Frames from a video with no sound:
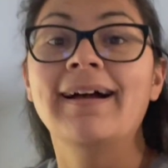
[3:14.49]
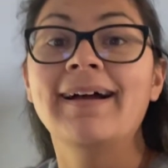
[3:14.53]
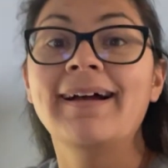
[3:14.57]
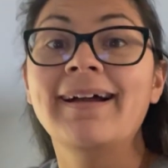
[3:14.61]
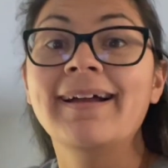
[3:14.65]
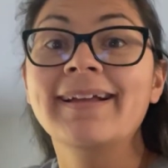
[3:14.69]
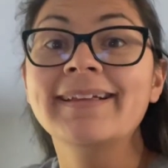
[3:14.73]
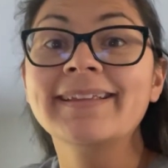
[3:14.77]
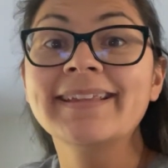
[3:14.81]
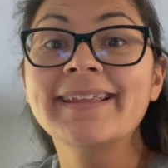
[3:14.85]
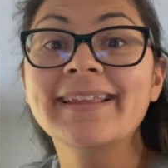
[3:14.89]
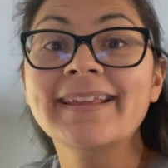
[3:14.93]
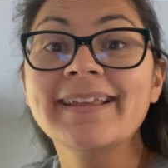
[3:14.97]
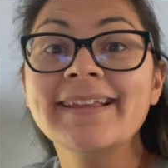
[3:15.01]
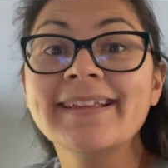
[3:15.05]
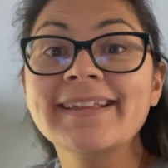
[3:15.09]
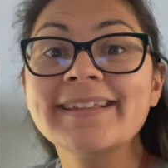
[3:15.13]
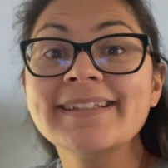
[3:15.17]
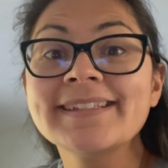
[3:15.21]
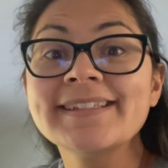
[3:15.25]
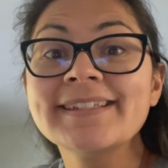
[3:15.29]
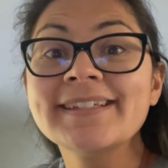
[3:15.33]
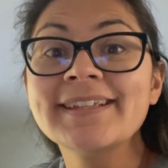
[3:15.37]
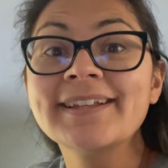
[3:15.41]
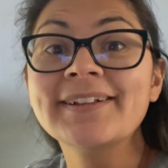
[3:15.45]
I
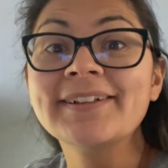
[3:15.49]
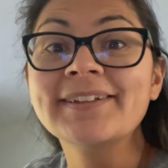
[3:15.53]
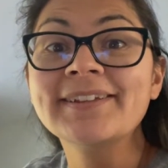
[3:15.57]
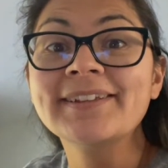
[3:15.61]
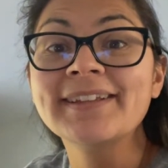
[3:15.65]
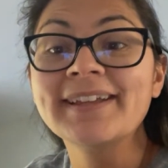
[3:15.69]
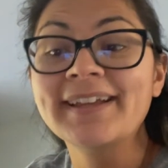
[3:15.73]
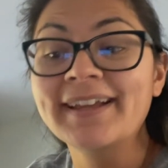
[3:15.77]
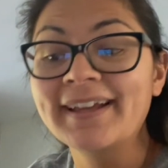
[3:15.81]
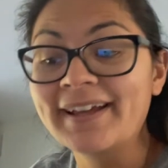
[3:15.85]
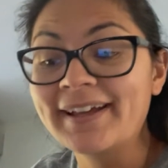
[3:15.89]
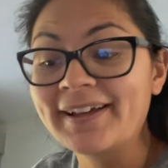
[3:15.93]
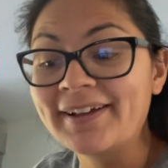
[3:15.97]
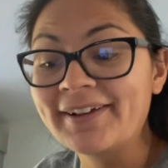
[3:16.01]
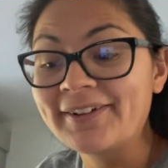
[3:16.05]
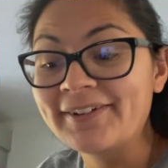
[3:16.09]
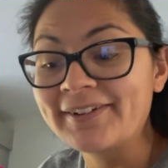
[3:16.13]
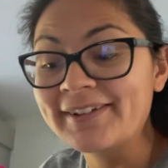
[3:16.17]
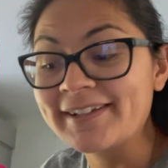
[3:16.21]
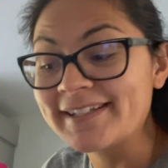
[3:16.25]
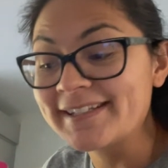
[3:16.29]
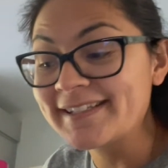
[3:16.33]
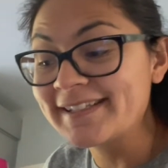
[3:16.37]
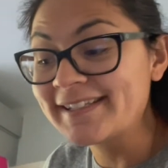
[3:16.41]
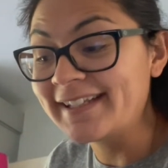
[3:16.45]
can't tell you how
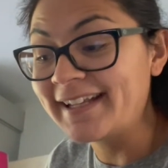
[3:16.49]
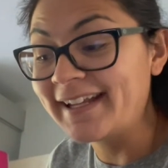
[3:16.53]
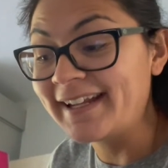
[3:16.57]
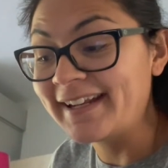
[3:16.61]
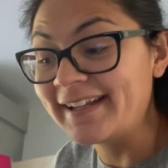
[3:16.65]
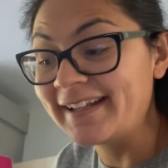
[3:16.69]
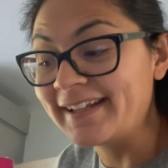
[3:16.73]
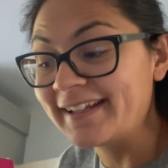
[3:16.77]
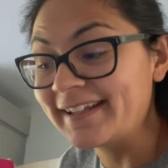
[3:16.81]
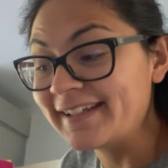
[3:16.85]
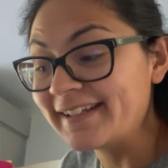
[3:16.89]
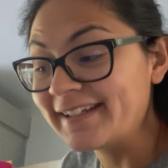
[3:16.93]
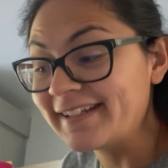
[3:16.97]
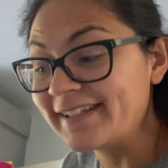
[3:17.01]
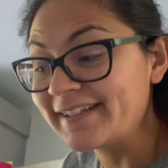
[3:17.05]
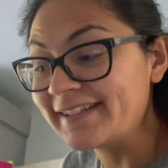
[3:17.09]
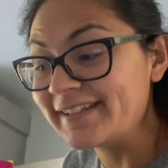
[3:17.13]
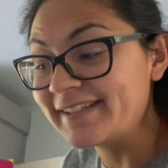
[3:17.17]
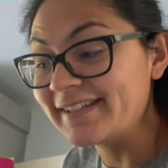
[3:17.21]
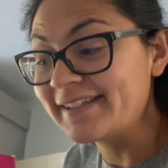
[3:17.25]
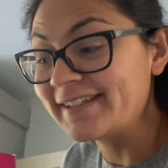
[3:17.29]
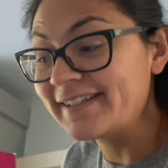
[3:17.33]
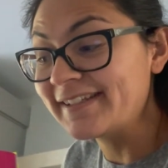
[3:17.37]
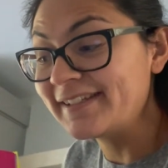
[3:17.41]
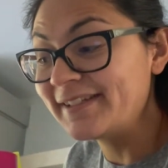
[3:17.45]
exciting it
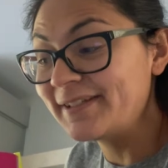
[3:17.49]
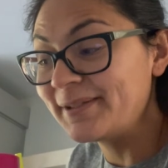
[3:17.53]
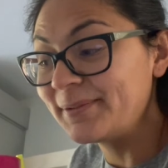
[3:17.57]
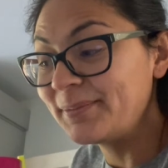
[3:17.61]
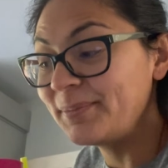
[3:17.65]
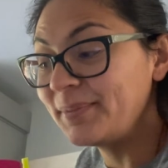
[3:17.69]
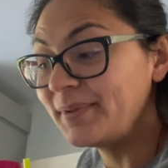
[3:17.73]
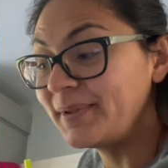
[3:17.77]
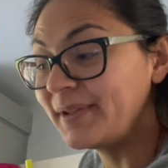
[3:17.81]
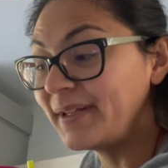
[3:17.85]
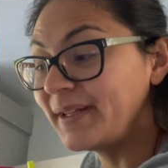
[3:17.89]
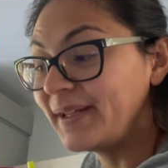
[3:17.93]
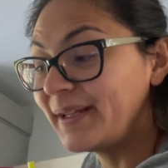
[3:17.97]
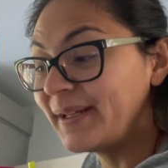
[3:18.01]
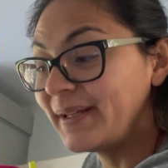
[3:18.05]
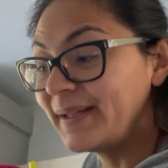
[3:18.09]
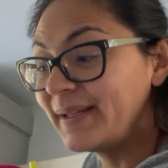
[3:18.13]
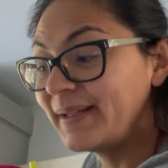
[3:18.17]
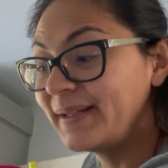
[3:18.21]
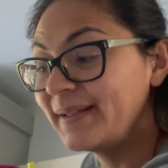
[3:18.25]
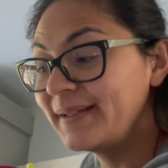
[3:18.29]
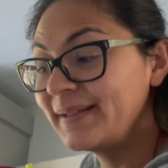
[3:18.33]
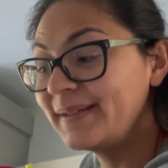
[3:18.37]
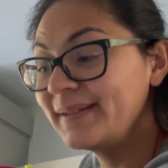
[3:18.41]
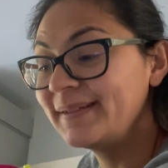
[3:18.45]
is to be
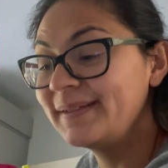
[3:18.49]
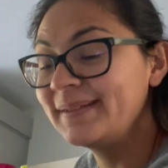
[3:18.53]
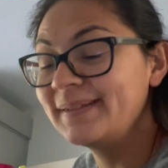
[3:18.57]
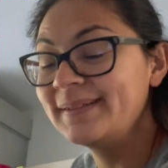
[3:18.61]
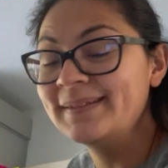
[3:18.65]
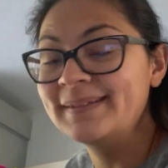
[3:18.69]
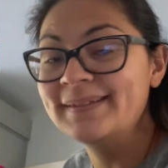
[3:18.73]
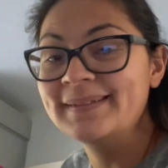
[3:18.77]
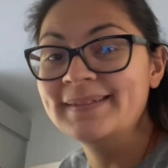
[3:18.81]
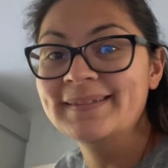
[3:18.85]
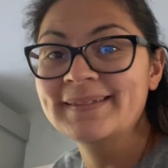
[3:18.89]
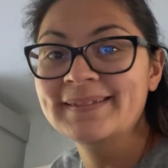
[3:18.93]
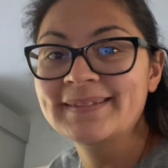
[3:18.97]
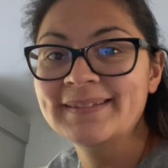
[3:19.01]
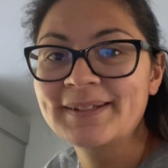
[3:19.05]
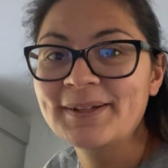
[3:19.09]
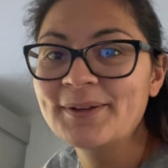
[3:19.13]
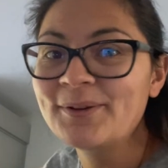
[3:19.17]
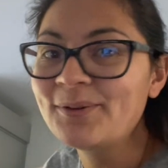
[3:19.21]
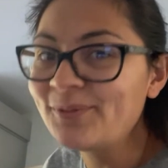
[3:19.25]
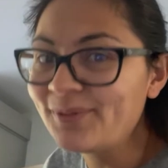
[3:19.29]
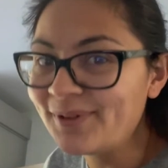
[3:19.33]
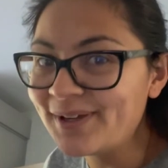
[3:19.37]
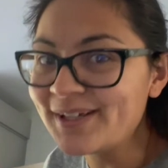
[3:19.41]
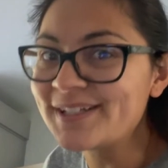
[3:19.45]

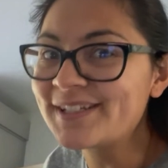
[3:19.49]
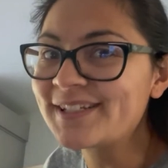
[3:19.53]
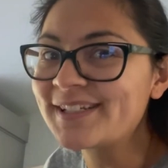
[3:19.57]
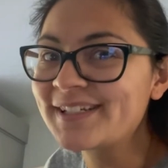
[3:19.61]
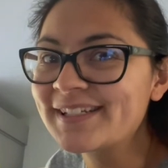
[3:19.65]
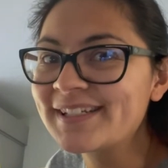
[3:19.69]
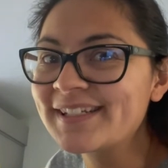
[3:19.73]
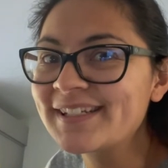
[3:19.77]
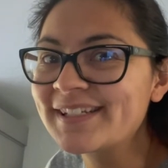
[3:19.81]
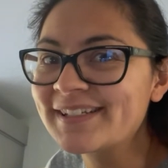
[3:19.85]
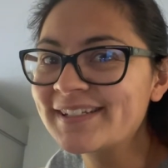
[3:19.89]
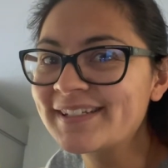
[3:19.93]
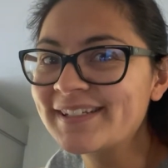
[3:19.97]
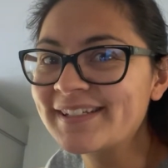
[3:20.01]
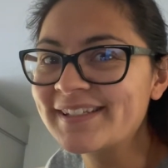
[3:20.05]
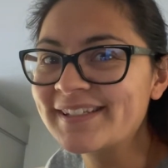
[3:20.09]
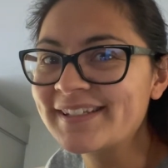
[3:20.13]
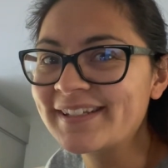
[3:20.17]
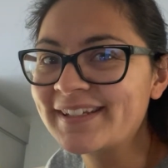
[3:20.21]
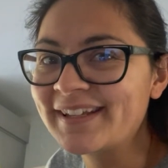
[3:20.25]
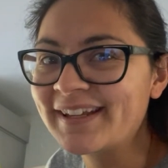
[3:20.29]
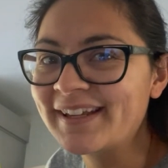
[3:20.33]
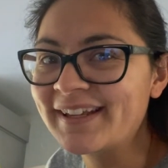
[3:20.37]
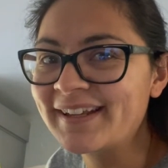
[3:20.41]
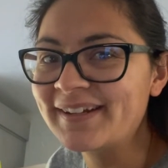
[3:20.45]
washing dishes
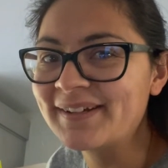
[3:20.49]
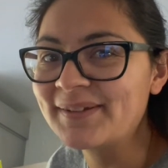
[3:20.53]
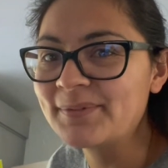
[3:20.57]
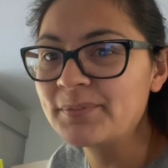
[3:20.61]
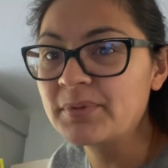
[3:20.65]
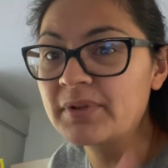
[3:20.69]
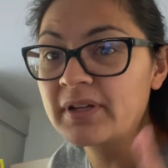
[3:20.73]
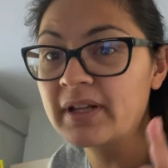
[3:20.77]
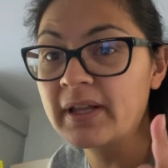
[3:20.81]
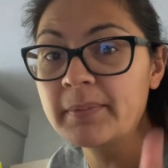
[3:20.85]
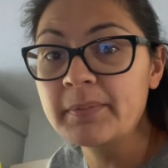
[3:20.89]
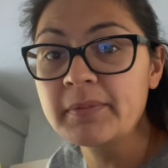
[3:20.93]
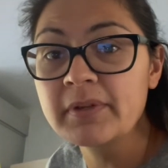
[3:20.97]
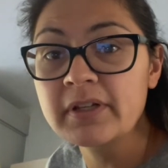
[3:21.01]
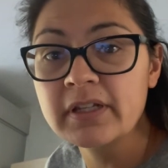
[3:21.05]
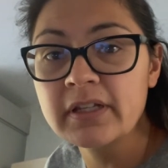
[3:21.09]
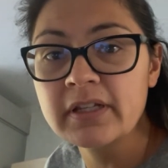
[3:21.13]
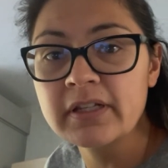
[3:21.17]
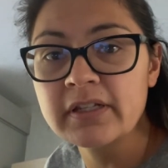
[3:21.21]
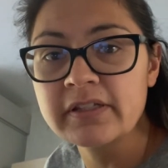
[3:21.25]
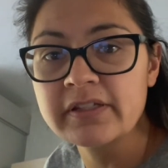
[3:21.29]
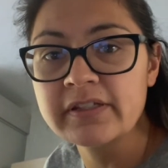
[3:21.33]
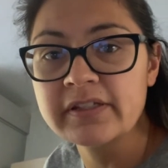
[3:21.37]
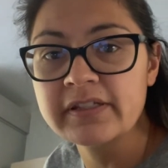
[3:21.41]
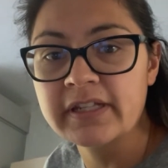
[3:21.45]
again, but I'm gonna
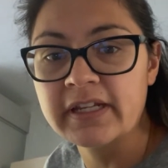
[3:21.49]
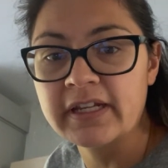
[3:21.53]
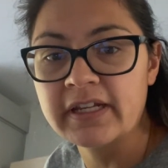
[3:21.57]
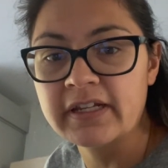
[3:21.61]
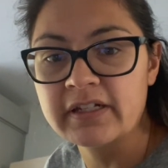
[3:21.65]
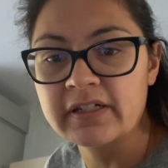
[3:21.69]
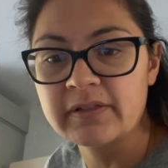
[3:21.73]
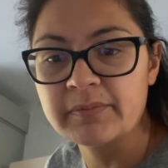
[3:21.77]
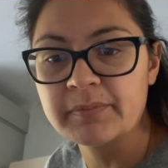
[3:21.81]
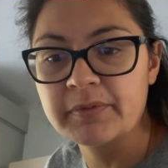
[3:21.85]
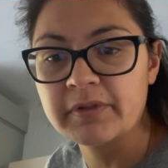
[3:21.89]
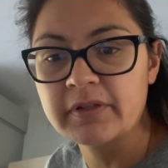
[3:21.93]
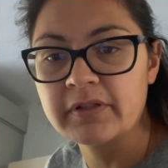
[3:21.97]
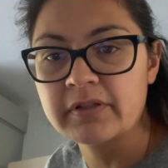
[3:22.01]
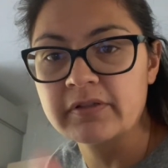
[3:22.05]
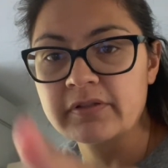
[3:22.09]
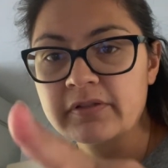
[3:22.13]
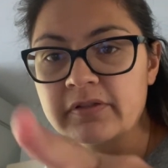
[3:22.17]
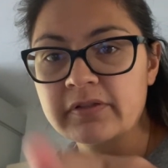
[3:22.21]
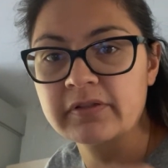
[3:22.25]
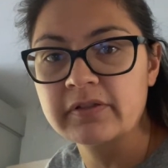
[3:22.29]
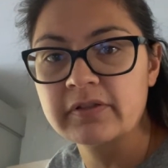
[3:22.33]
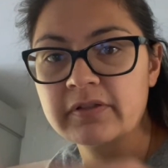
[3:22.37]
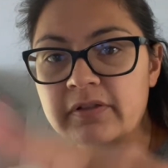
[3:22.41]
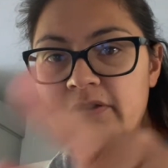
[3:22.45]
get a stand
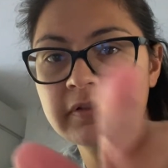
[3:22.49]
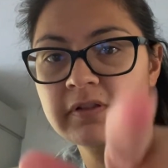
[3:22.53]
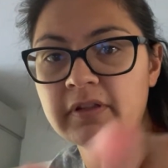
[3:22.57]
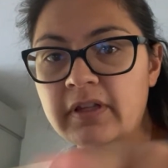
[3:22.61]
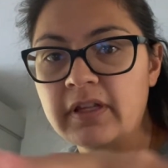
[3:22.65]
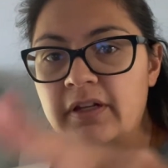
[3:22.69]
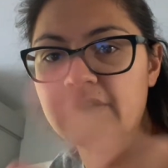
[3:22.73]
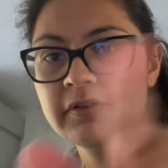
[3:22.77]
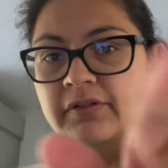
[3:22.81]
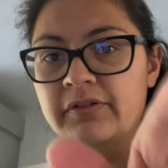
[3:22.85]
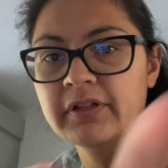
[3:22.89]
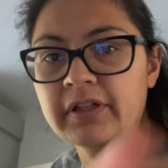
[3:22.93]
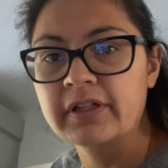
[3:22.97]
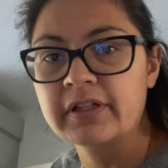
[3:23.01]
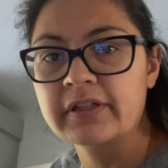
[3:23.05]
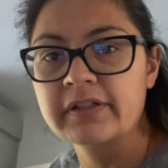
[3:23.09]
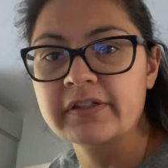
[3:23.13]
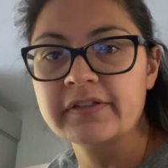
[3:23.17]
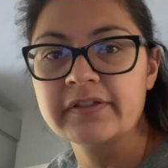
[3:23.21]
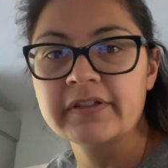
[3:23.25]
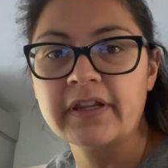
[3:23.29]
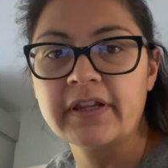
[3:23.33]
because I don't like this